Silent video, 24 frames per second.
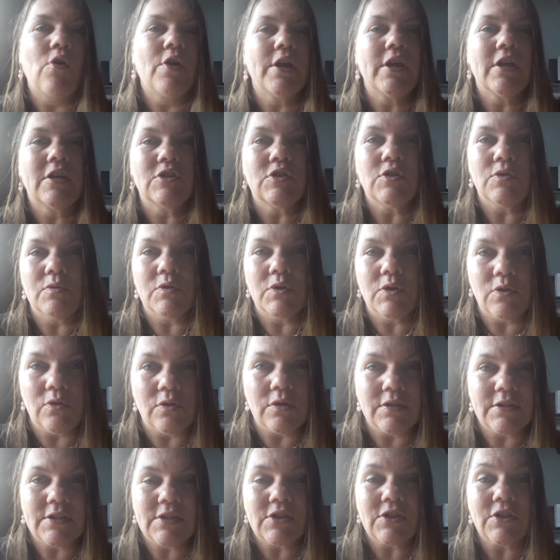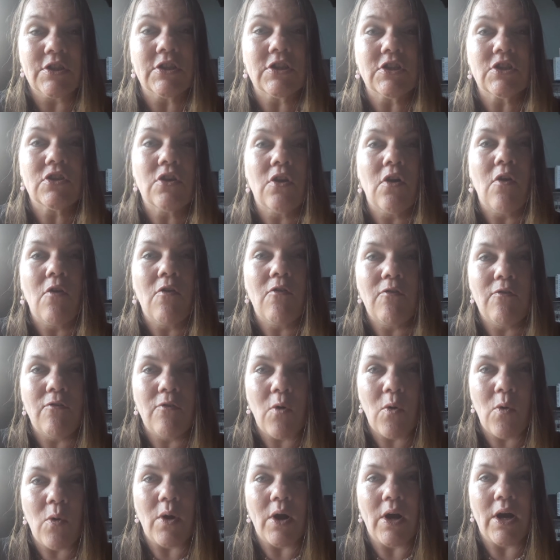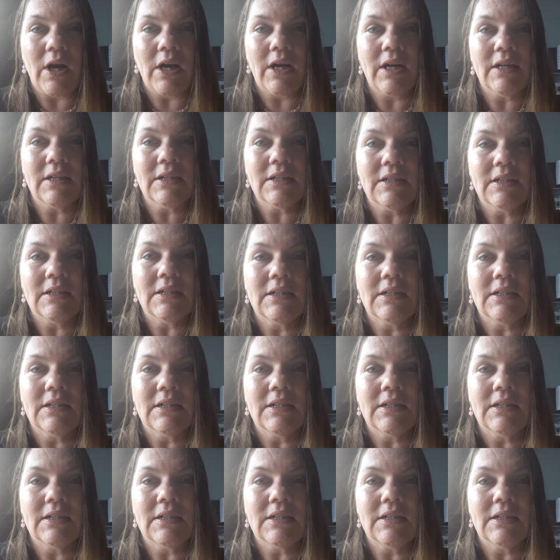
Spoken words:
or you can do a Google search for